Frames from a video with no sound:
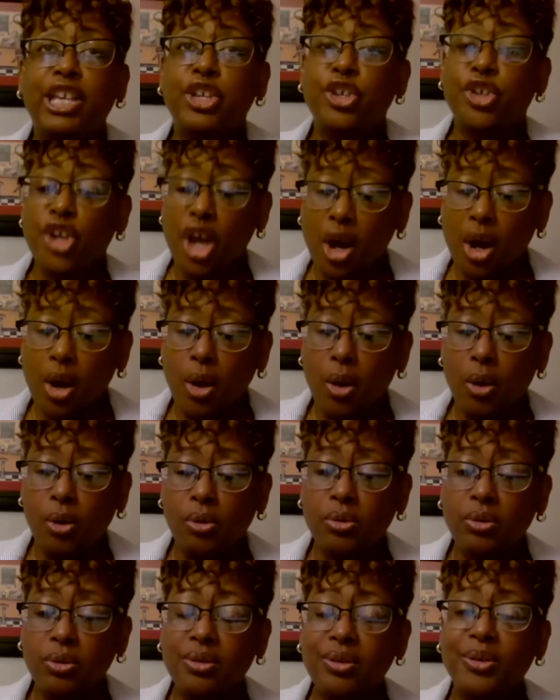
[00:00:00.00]
you
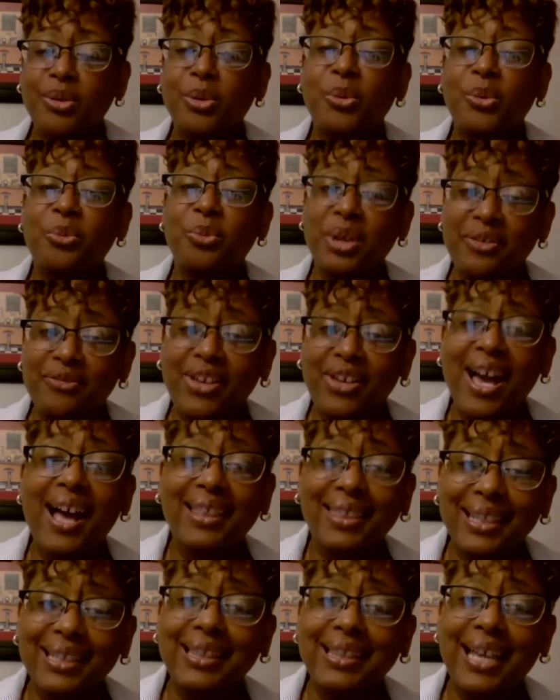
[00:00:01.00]
know, we've
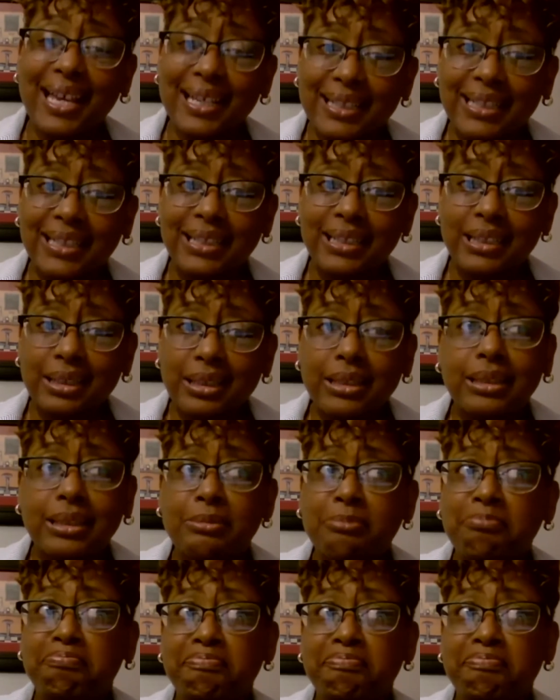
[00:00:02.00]
got the lessons.